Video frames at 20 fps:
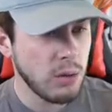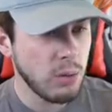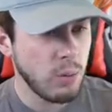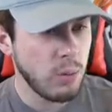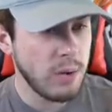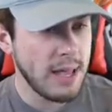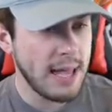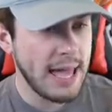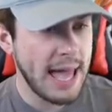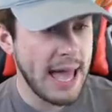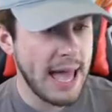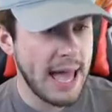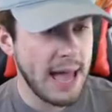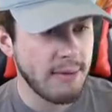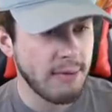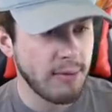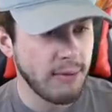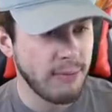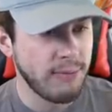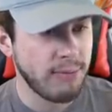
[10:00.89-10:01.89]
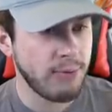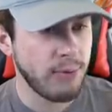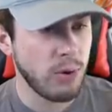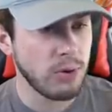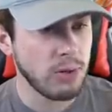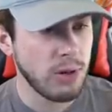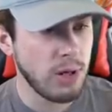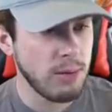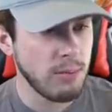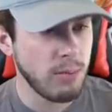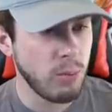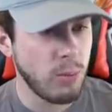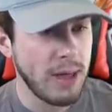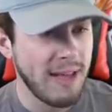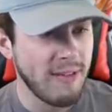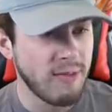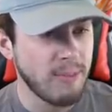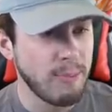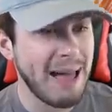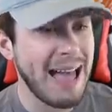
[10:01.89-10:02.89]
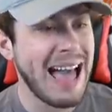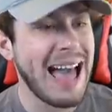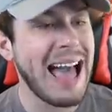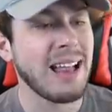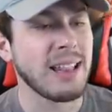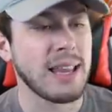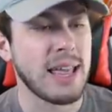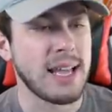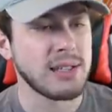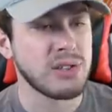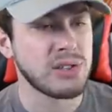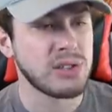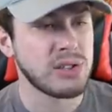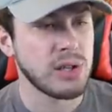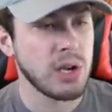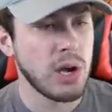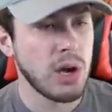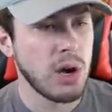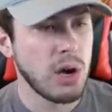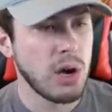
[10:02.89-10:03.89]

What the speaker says: We have Fulham. We have Palace.